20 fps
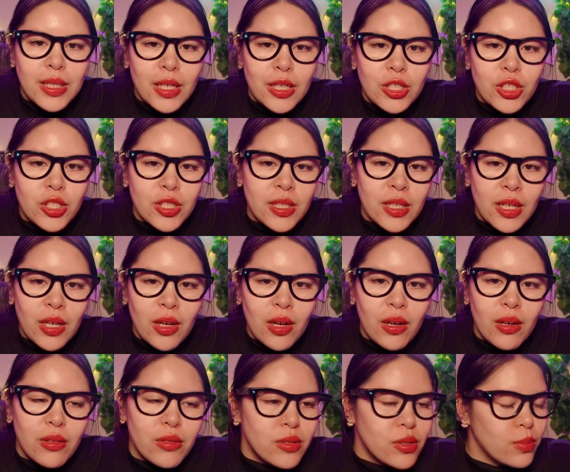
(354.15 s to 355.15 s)
I could just like
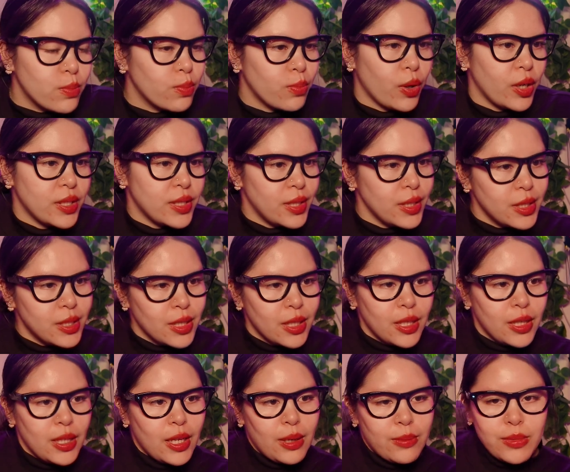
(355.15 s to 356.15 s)
press it
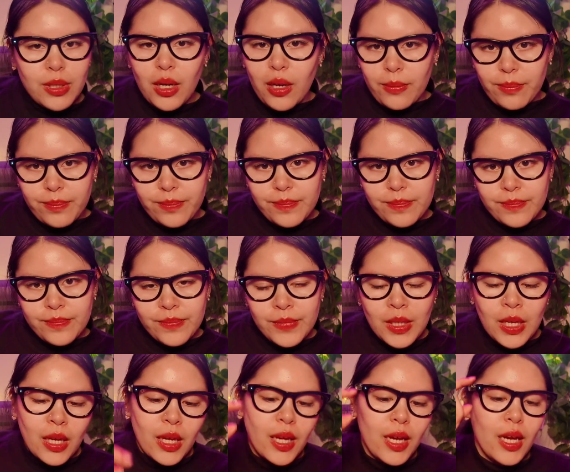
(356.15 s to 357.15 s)
and then I'm done.
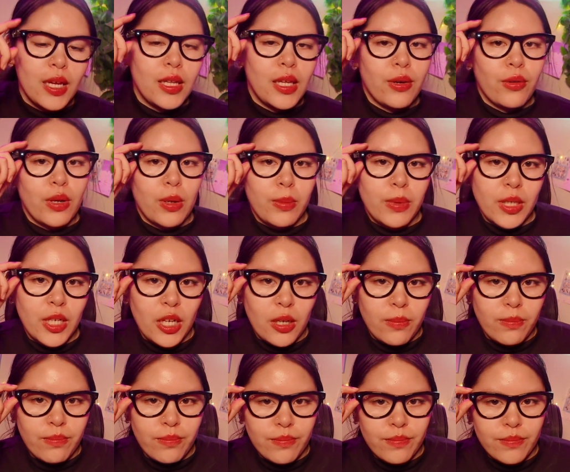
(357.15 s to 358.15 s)
And then I'm going to be
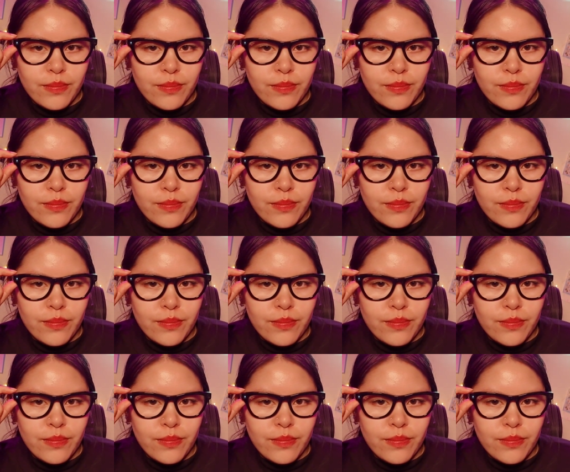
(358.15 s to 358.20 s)
done.